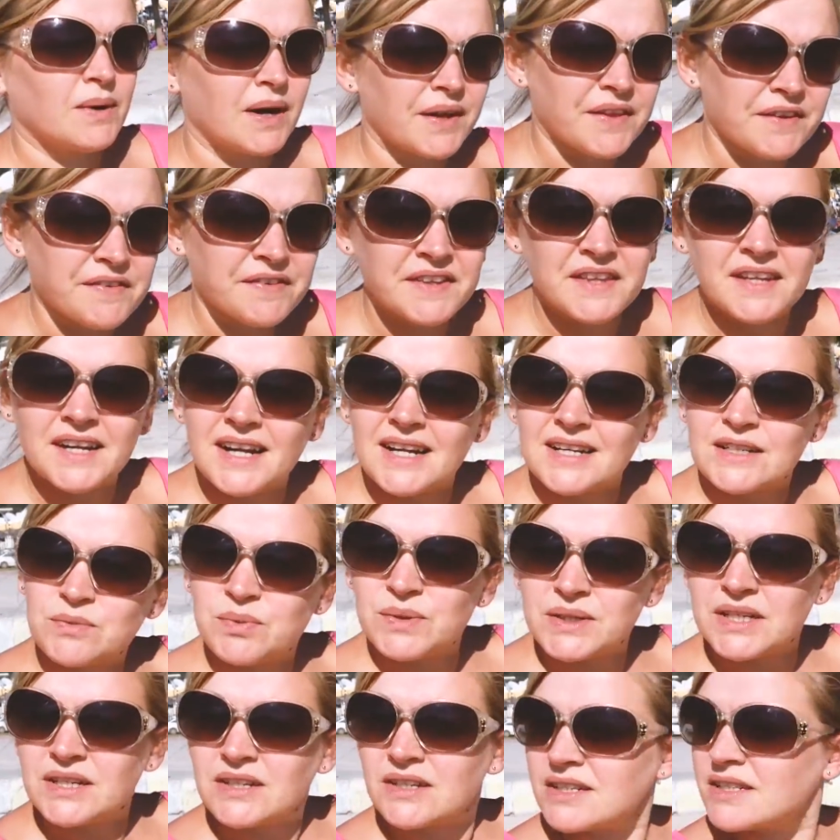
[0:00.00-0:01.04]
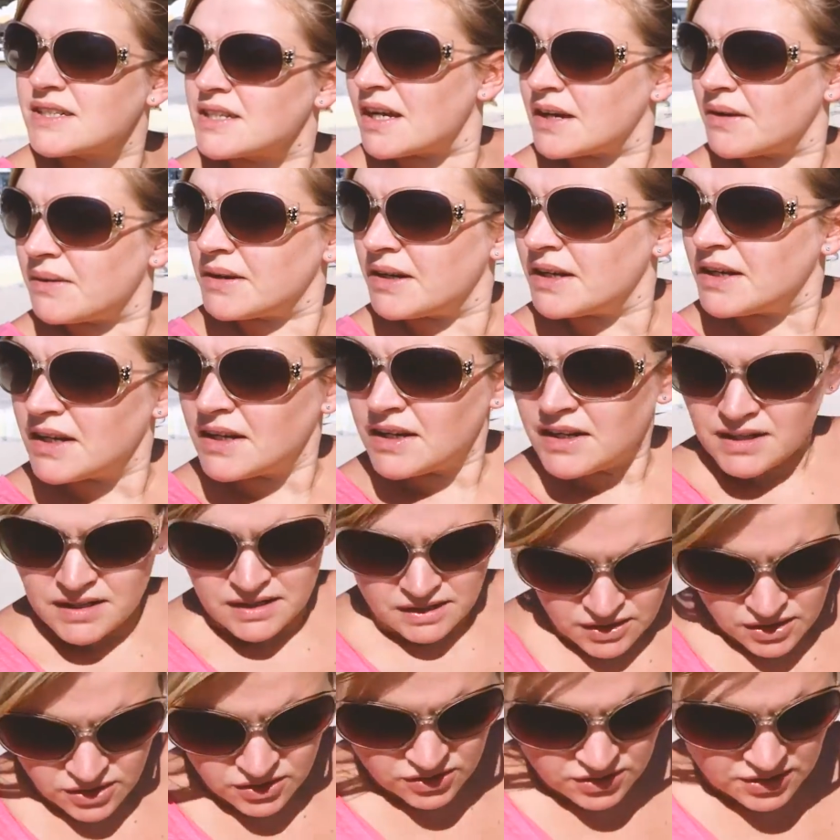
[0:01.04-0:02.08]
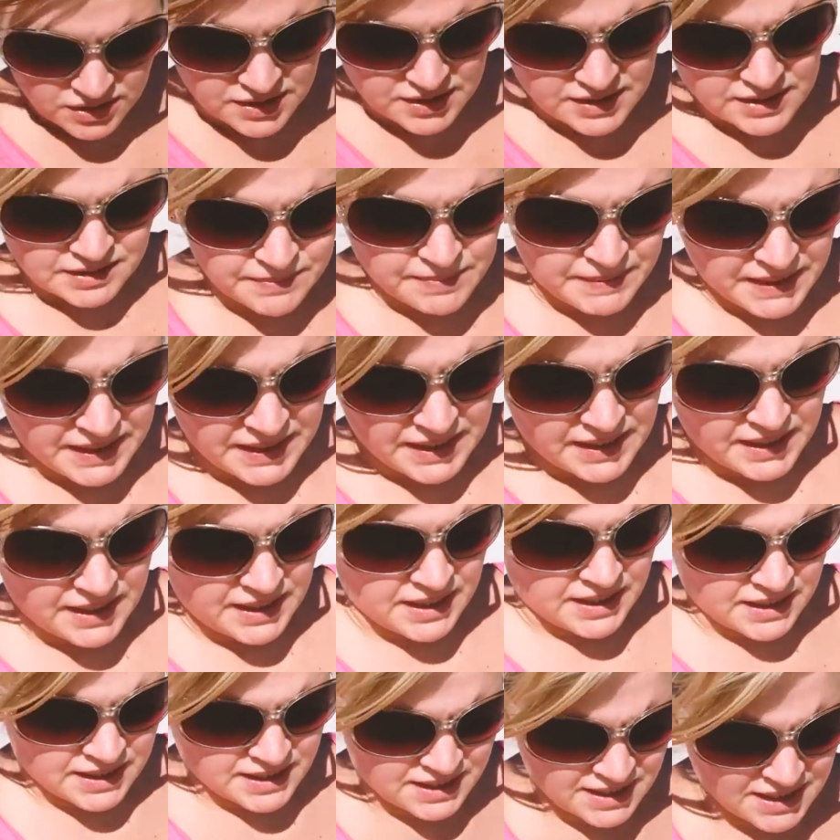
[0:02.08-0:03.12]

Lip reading: the weather for the next week or so looks to be...